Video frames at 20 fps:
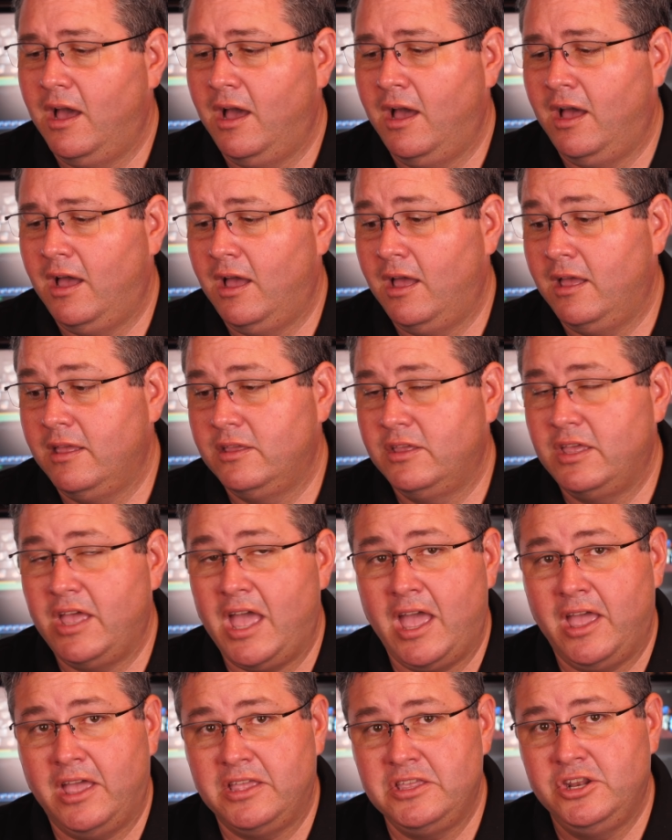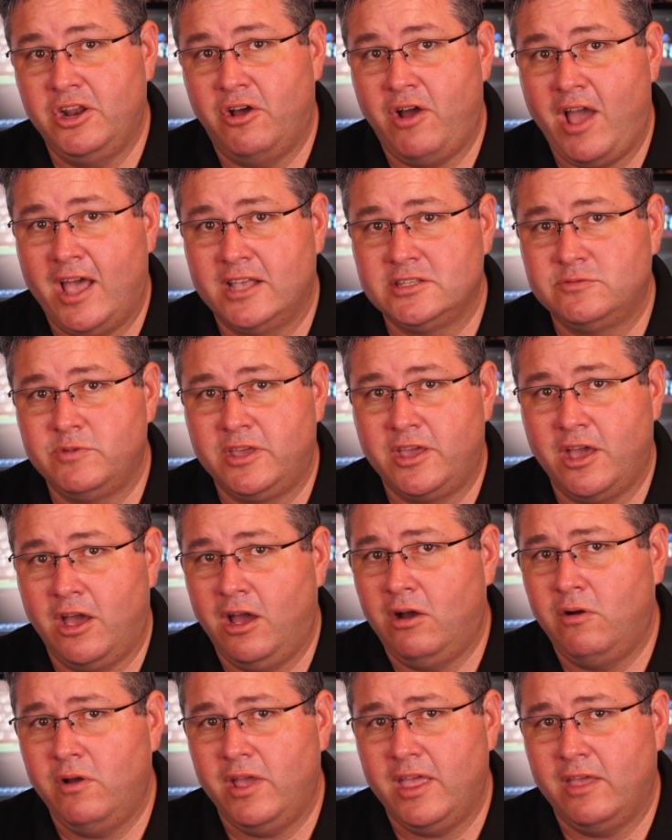As we
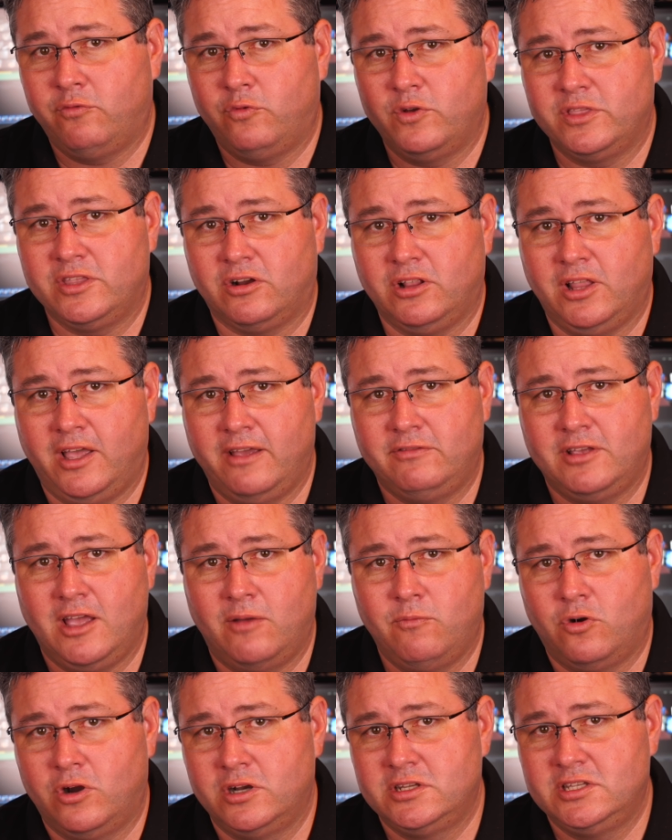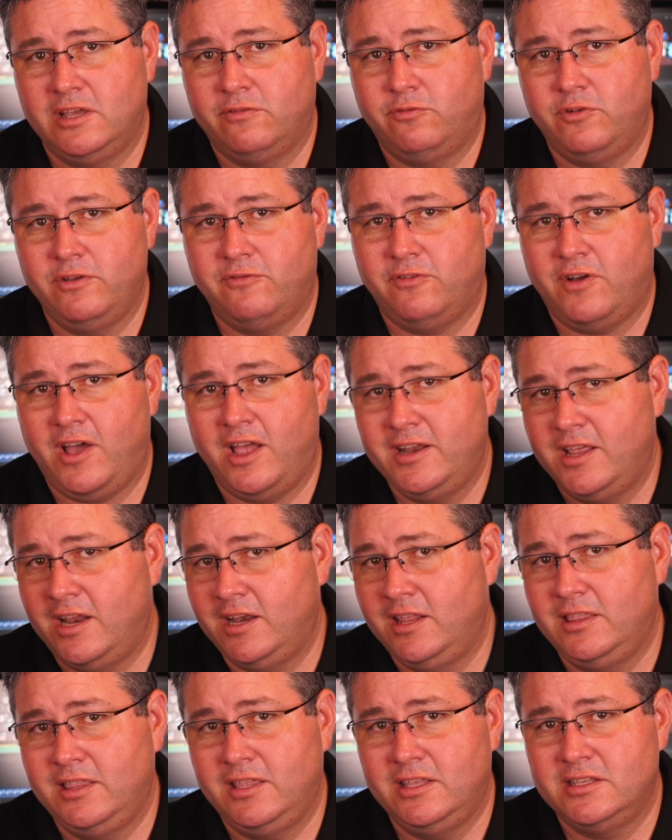go, if with our lifetime warranty, if we find
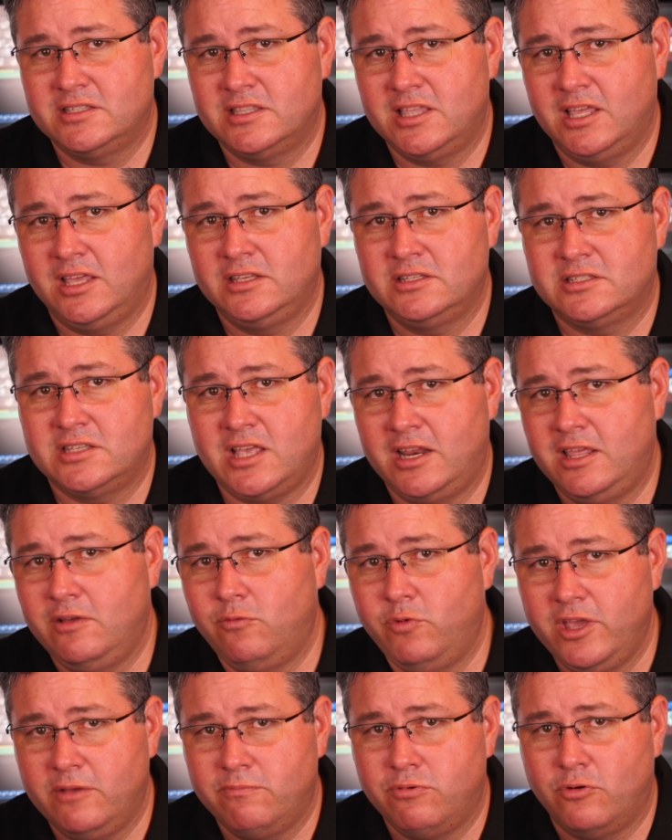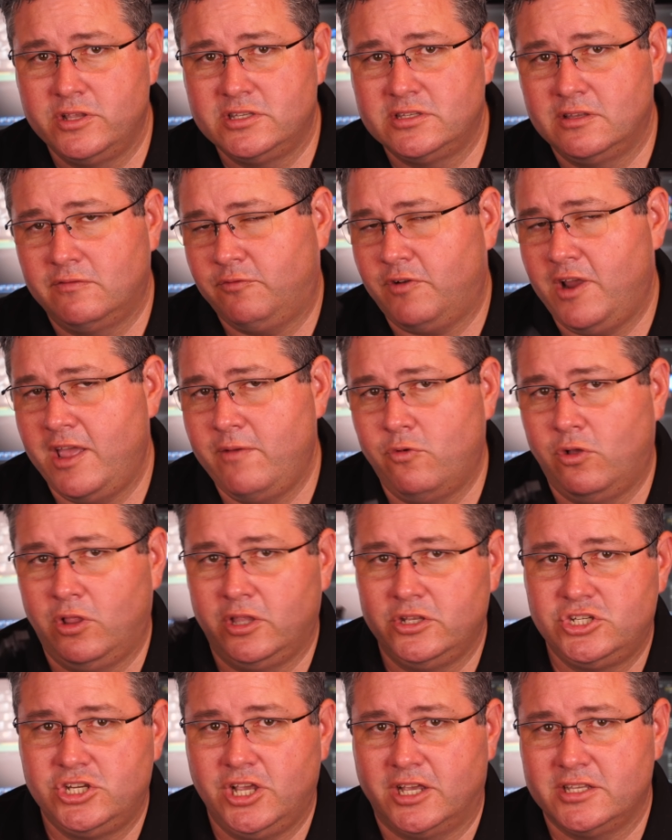any of these things, any weak points of the frame,
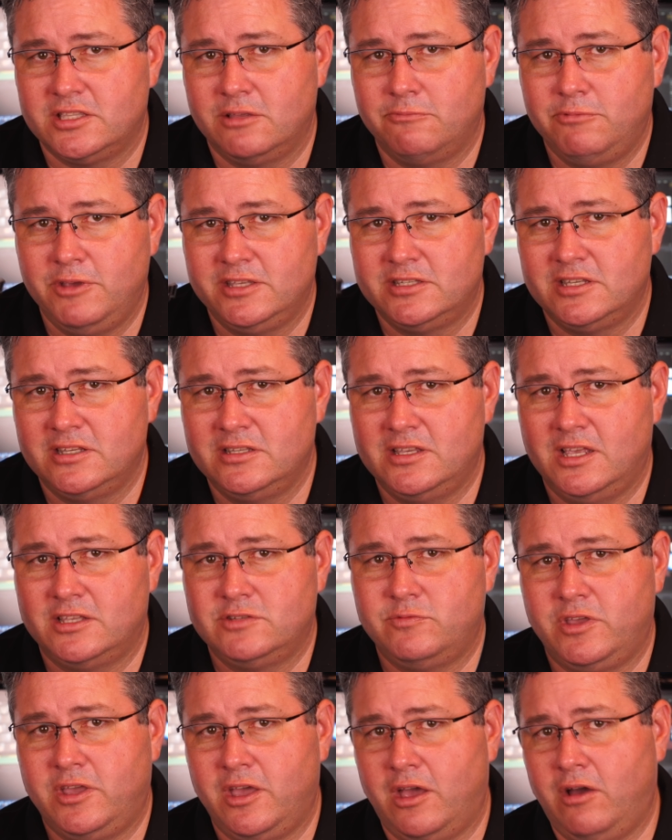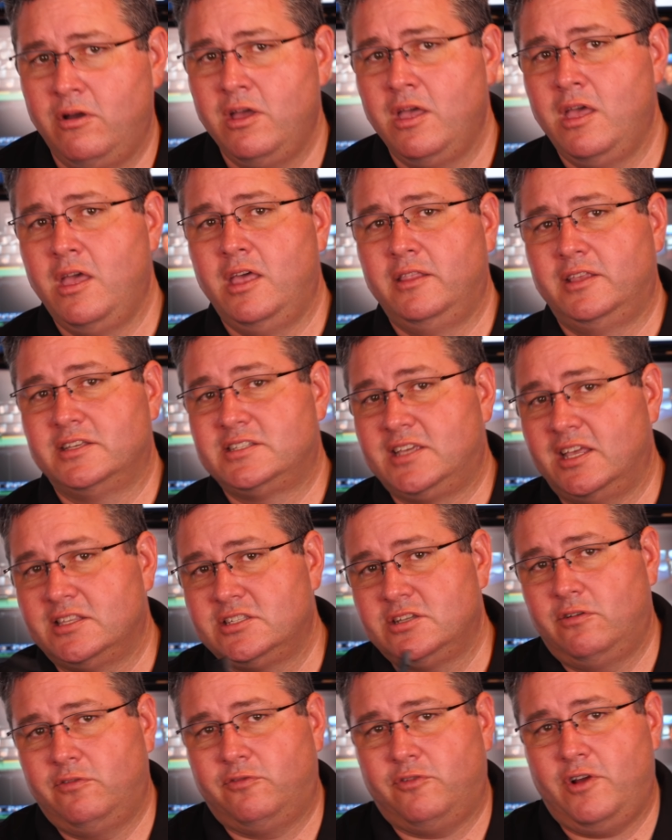we'll adjust the pieces as we go. The
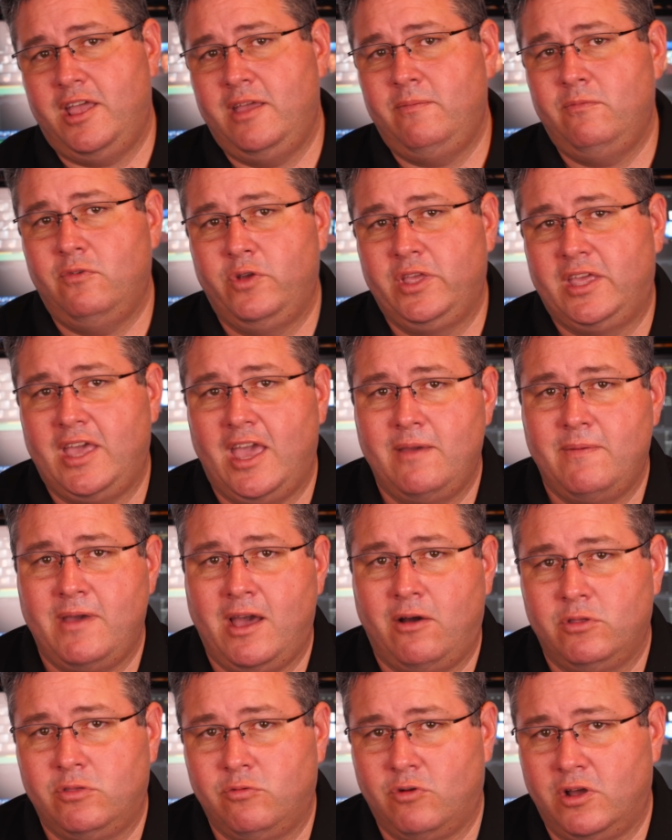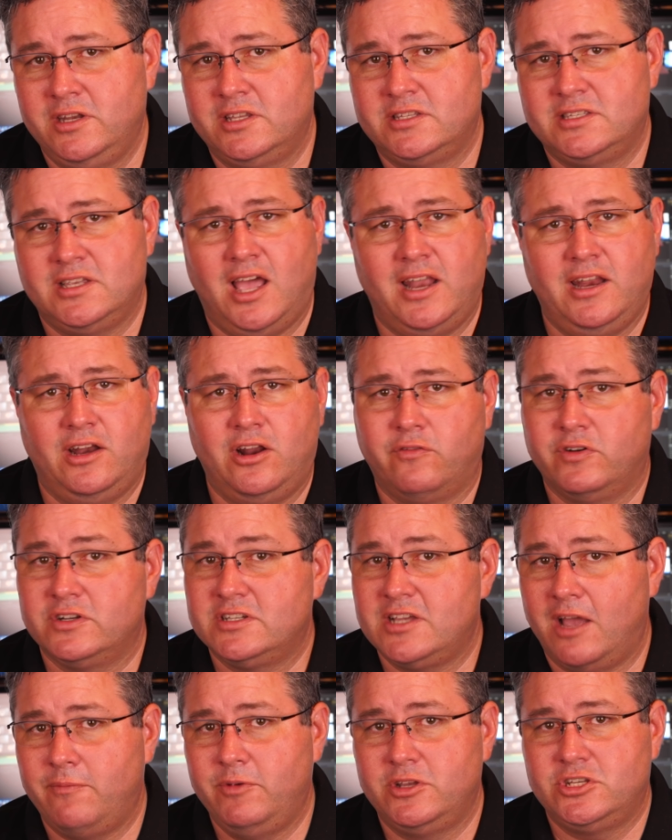Schizo frame, we came out with one design, and over
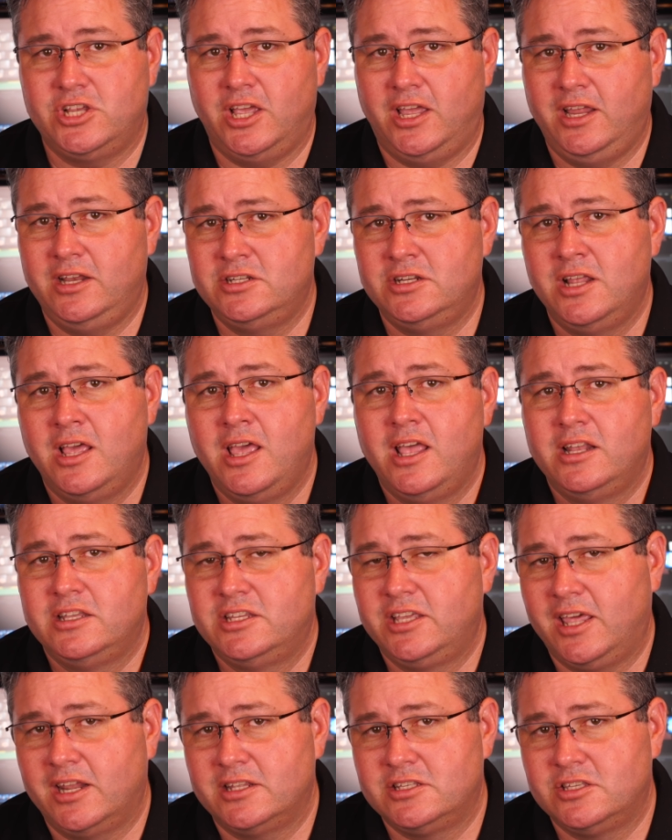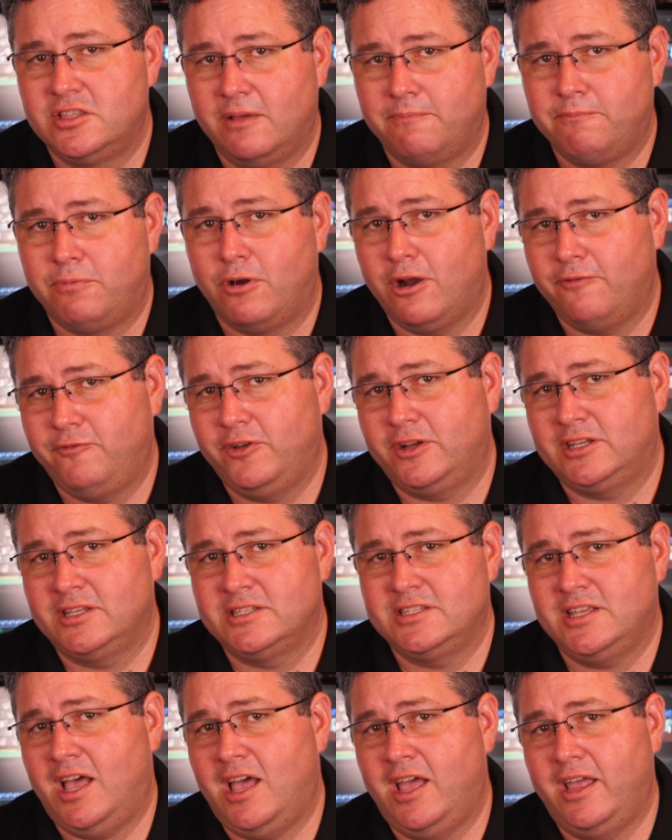time we changed to get it to the perfect
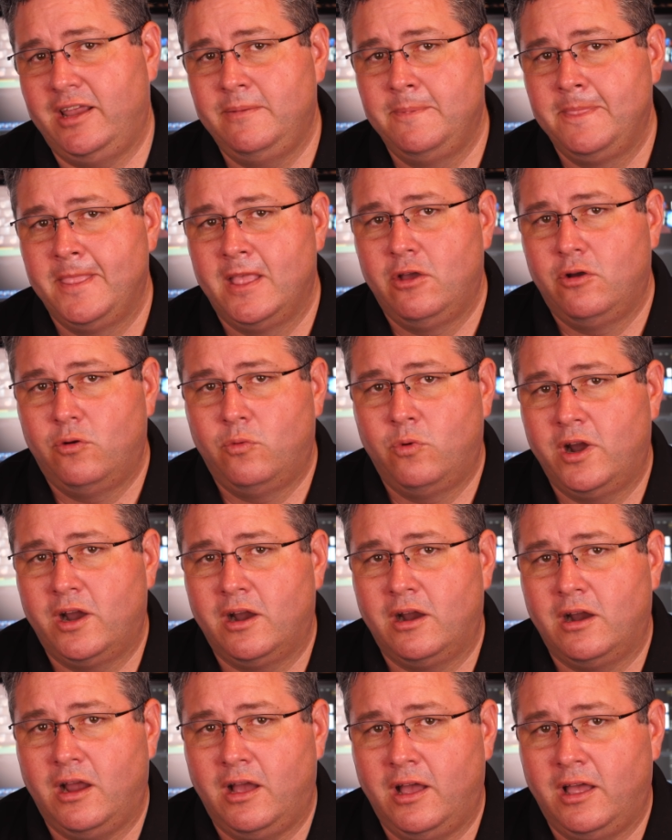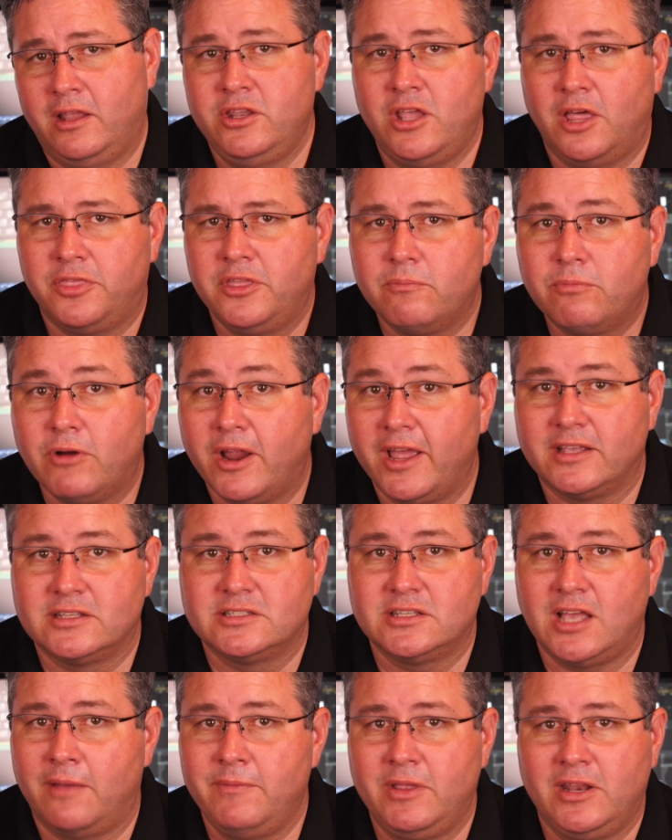design where nothing
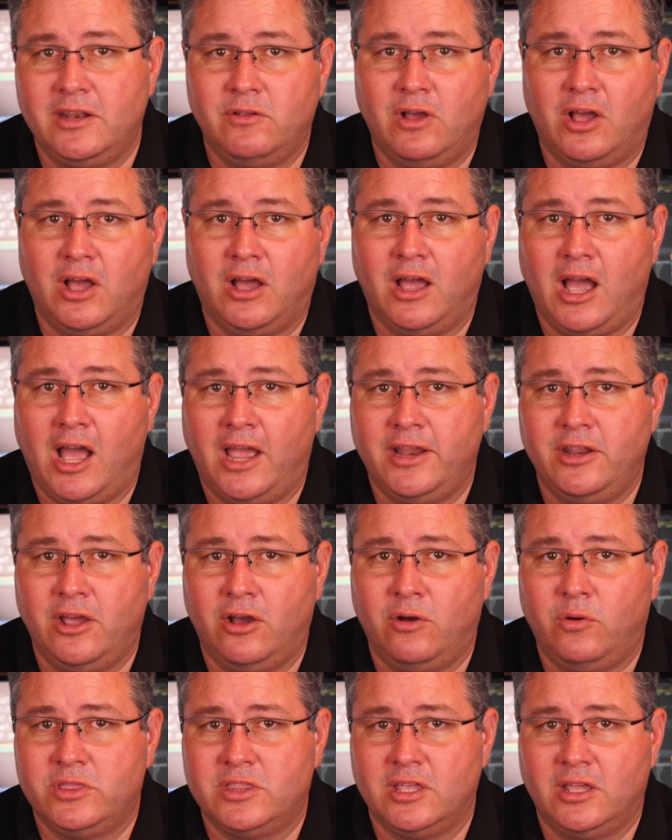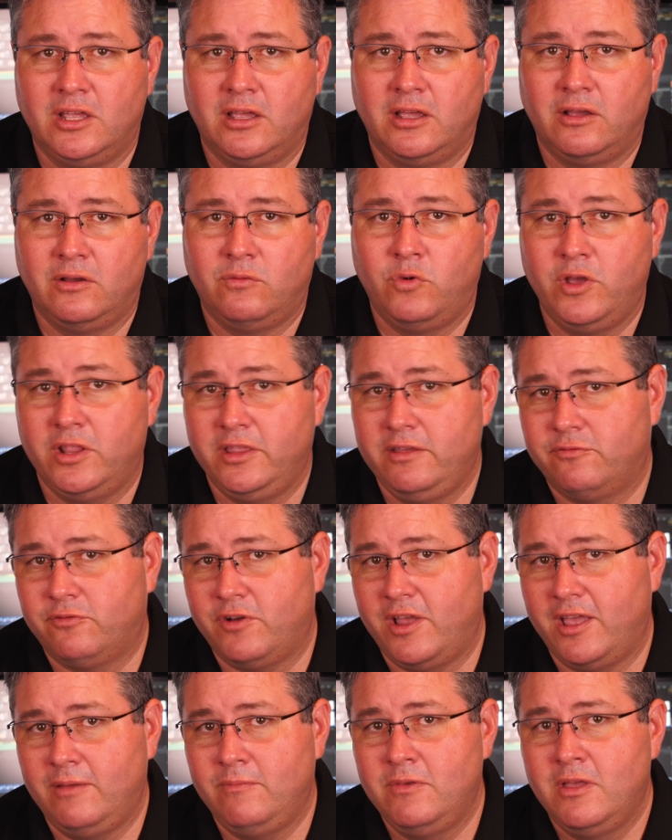breaks. I know with the Willie
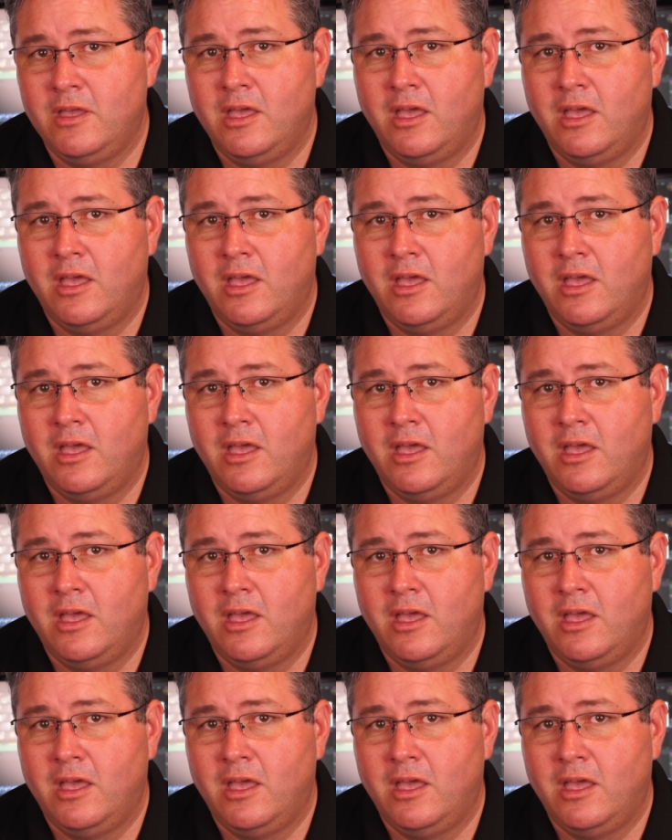frame,